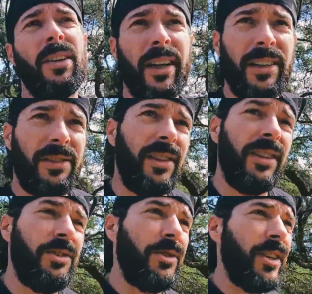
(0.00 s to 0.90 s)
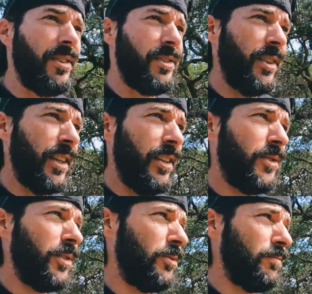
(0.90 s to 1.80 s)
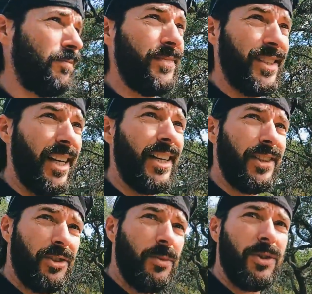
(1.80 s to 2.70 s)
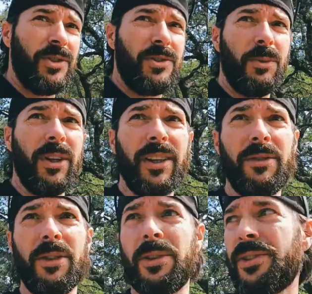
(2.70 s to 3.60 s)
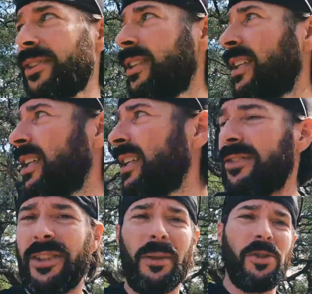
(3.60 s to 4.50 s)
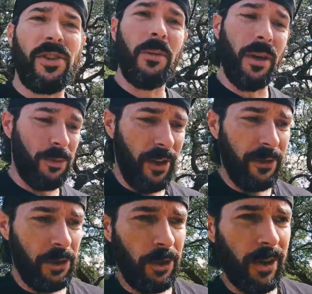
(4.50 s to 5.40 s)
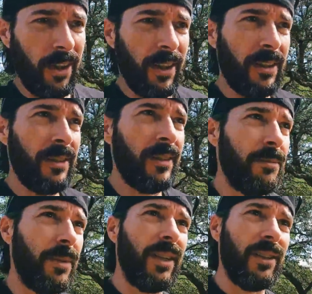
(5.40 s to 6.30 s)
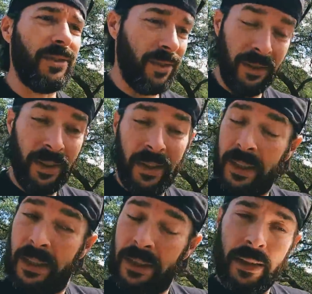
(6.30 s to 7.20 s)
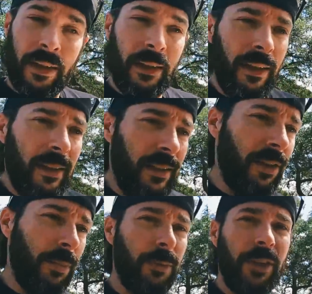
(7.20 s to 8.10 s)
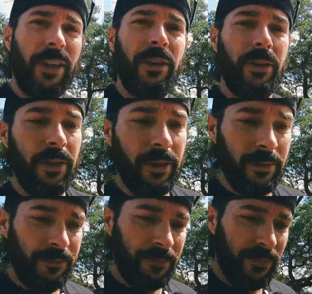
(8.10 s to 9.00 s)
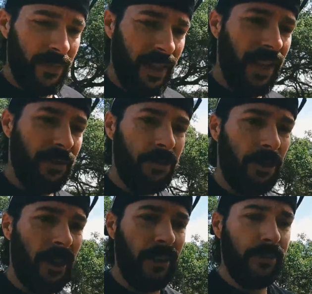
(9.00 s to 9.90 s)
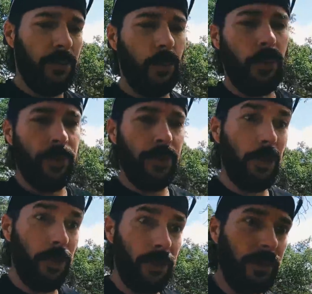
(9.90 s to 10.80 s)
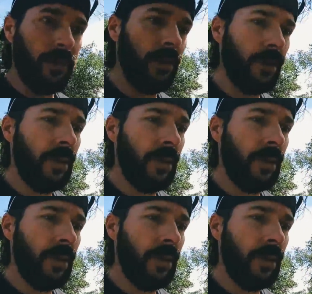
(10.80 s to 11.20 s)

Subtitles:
all kinds of things you constantly have to dodge, which is why you notice every time you see me I'm driving a truck, because and the people out here can't drive worth a darn.